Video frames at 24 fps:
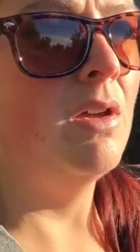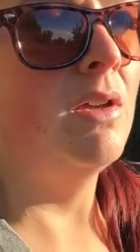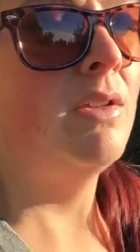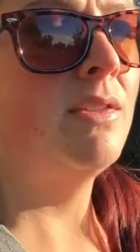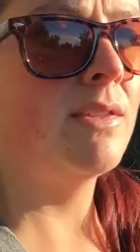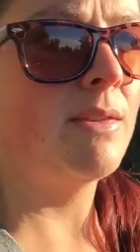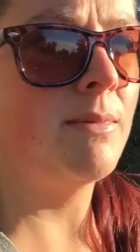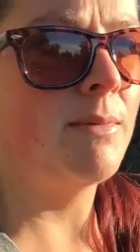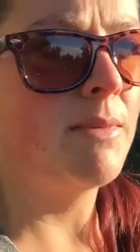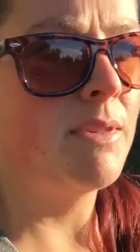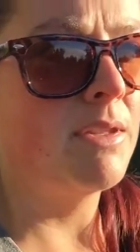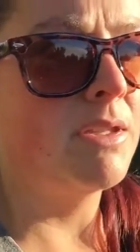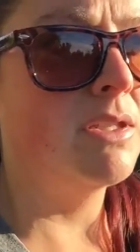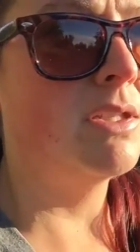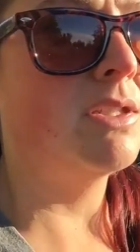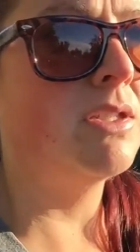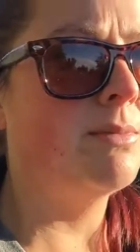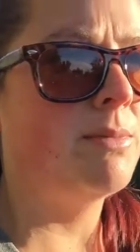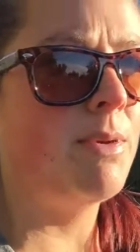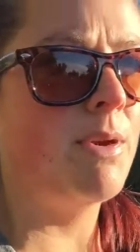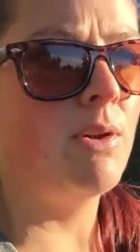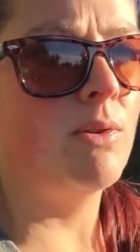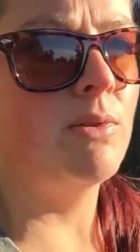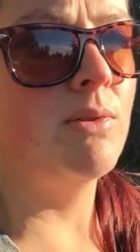something to
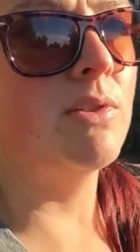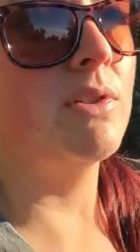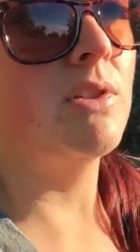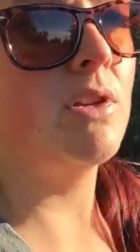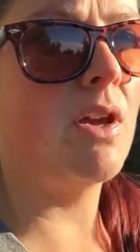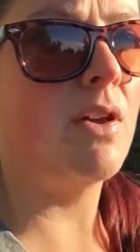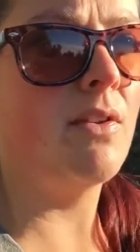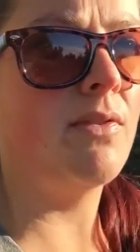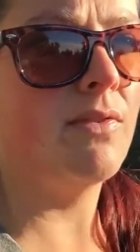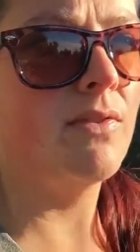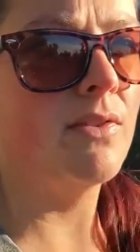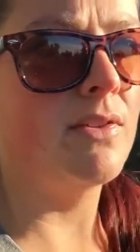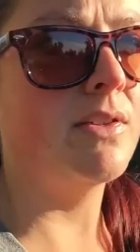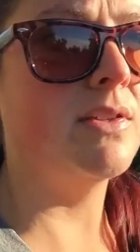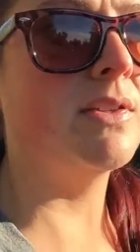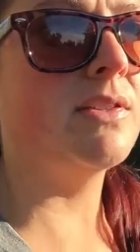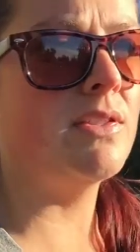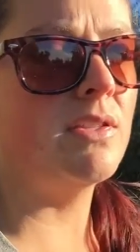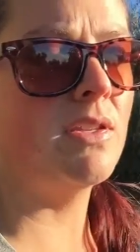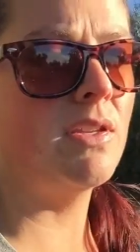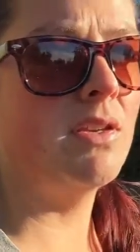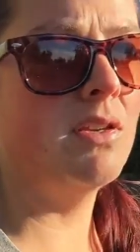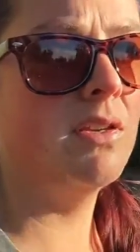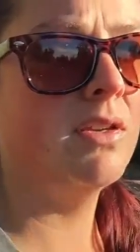the post
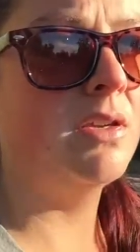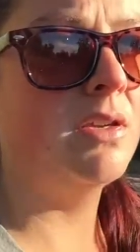office.